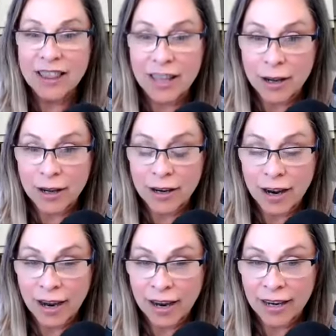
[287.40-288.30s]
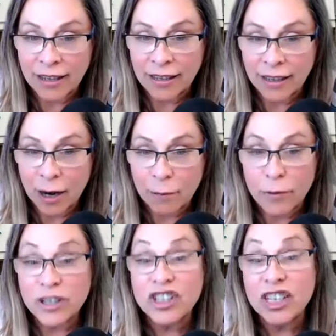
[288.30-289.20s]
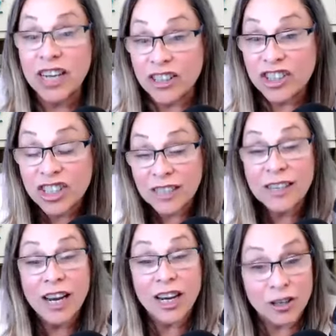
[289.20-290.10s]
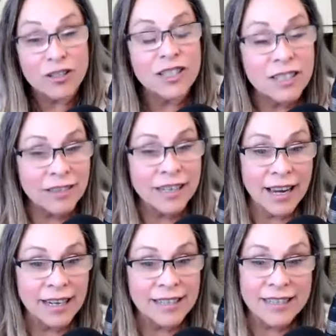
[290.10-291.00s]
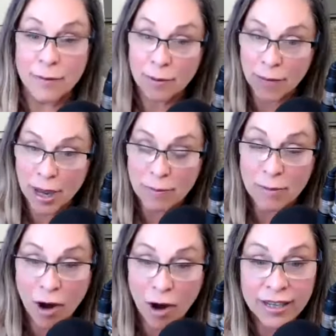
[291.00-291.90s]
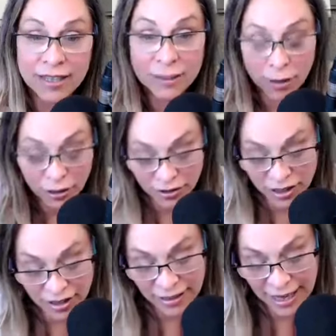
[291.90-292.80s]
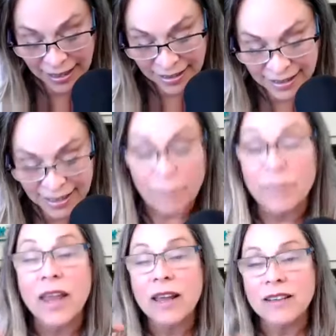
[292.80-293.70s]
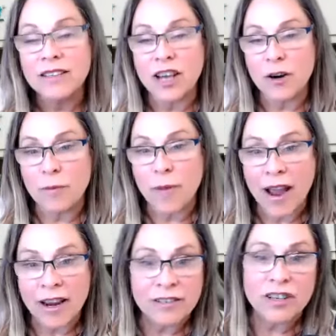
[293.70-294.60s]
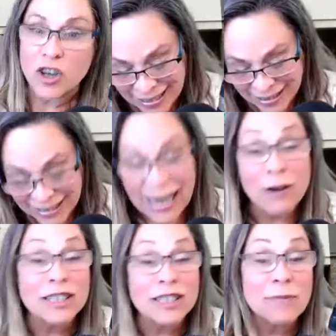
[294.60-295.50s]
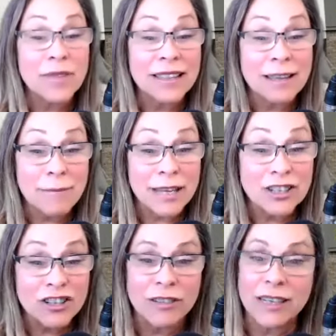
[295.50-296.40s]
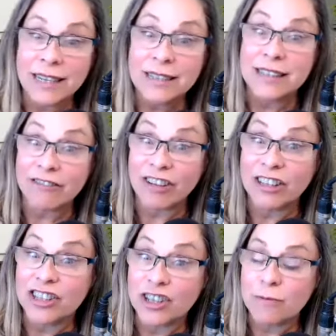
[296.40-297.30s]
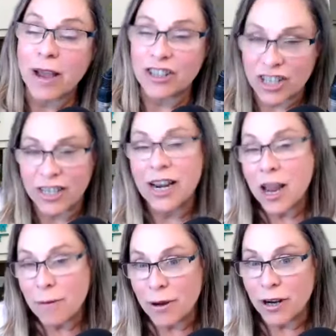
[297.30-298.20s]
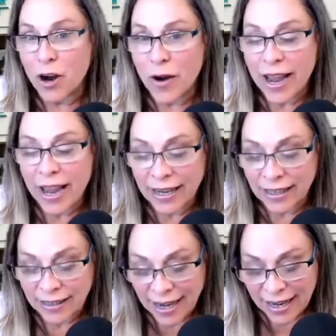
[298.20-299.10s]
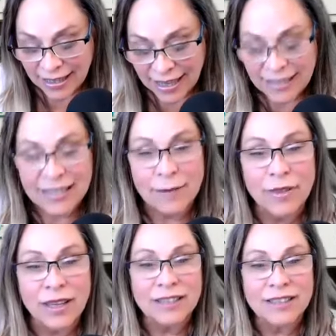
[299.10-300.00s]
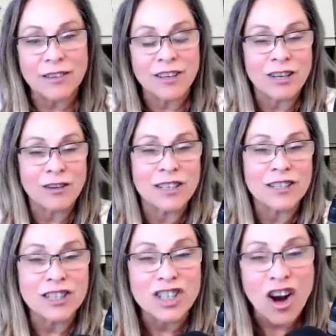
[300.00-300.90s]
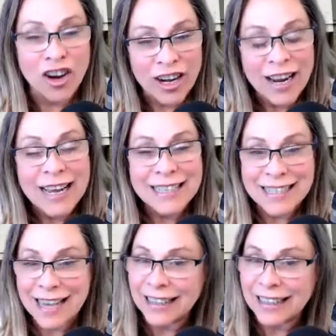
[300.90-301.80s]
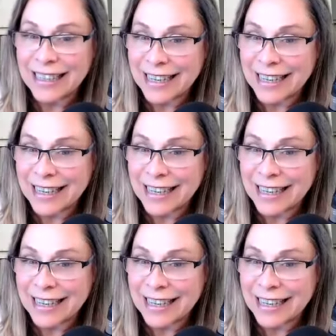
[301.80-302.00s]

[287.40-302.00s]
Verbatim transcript: the uh, appreciation, you're still getting some. It might be modest, but you're still getting some. So, buyers, get something that meets your needs and fits your budget but go ahead and, and get something so that you can start settling